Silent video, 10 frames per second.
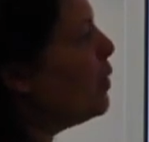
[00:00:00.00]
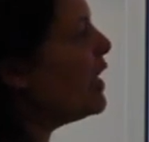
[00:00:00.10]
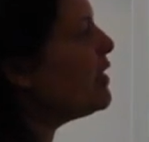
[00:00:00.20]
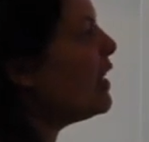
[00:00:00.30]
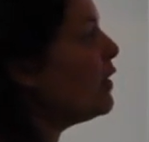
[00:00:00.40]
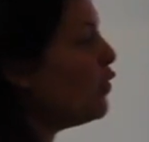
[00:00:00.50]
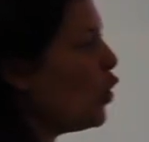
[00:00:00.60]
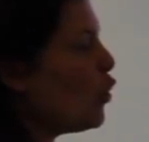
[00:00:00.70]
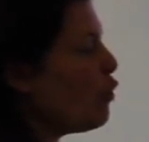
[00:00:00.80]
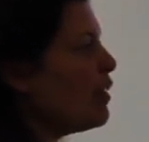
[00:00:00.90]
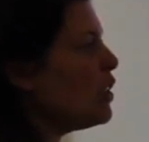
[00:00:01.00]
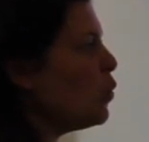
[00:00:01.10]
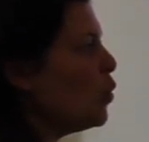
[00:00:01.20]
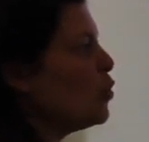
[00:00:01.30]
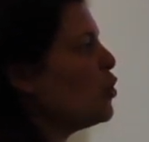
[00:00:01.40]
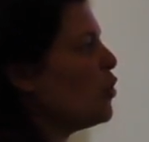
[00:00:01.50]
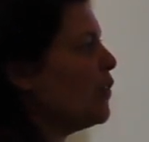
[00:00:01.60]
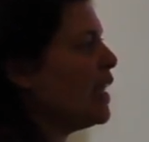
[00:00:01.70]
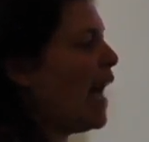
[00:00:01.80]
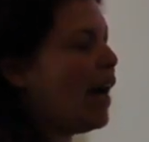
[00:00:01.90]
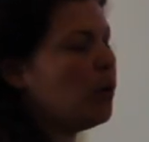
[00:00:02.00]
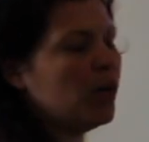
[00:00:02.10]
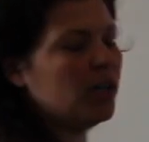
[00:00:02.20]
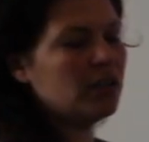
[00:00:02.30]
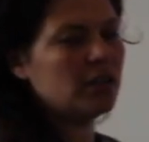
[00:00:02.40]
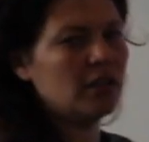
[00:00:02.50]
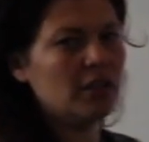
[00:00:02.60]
might say you've got 3/4 hour